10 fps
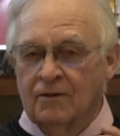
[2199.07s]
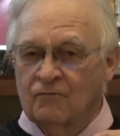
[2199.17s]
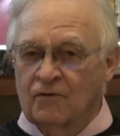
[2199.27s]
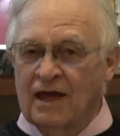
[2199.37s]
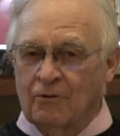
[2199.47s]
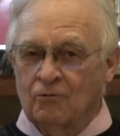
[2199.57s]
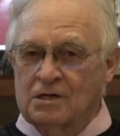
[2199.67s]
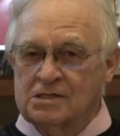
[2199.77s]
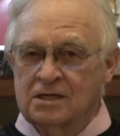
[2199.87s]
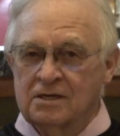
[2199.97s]
For that
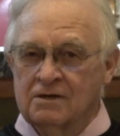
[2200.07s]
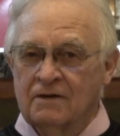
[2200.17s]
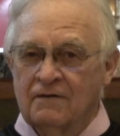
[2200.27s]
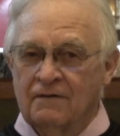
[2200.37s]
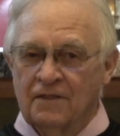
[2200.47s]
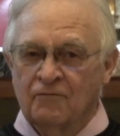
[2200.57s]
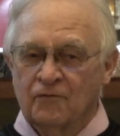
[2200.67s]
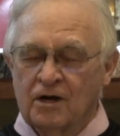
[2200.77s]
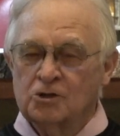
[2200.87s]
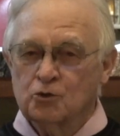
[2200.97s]
reason, the
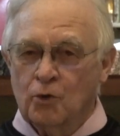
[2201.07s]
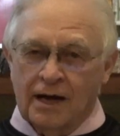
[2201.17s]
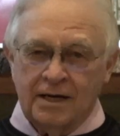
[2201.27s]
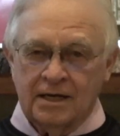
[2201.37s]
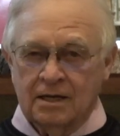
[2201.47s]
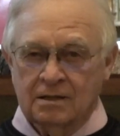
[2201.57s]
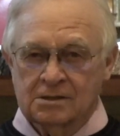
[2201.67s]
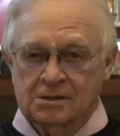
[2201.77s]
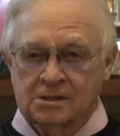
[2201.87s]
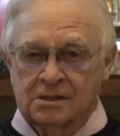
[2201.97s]
French
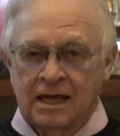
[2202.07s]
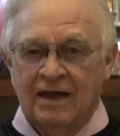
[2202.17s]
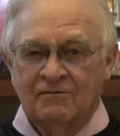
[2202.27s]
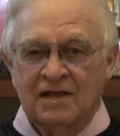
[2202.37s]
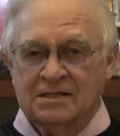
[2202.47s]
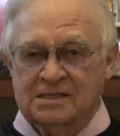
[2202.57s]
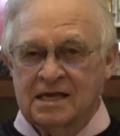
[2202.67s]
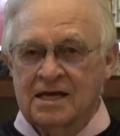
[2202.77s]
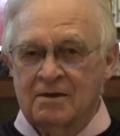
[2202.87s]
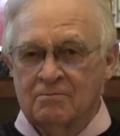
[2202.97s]
writings have that
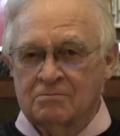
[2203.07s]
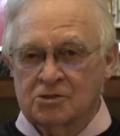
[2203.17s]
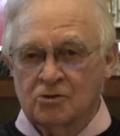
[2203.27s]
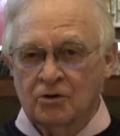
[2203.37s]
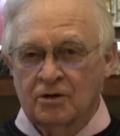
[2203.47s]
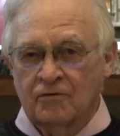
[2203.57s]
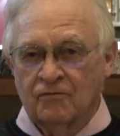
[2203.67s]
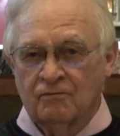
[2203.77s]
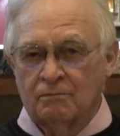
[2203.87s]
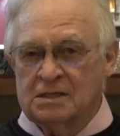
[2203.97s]
same sort
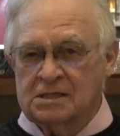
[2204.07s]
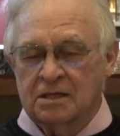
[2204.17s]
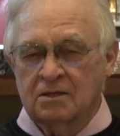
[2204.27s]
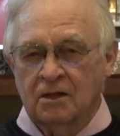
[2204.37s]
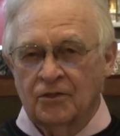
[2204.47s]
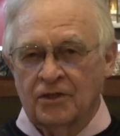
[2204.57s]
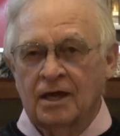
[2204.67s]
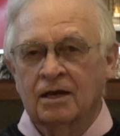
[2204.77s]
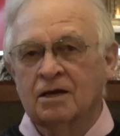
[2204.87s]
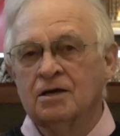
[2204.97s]
of mystical
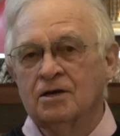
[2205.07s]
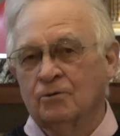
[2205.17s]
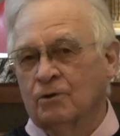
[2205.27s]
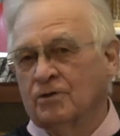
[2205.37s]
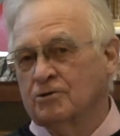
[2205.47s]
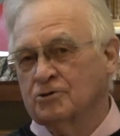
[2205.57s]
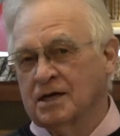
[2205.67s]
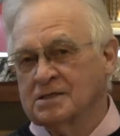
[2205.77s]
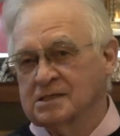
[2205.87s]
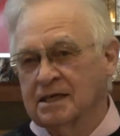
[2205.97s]
thing when they're
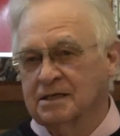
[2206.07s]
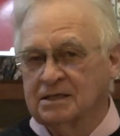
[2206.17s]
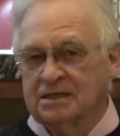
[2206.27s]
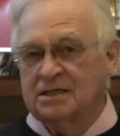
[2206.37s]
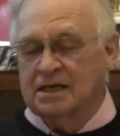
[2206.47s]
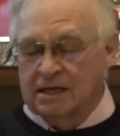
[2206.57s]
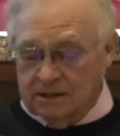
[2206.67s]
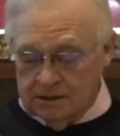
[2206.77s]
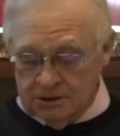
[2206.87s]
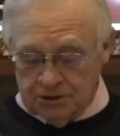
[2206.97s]
translated into
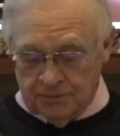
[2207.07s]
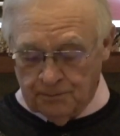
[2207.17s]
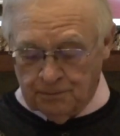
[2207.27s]
English.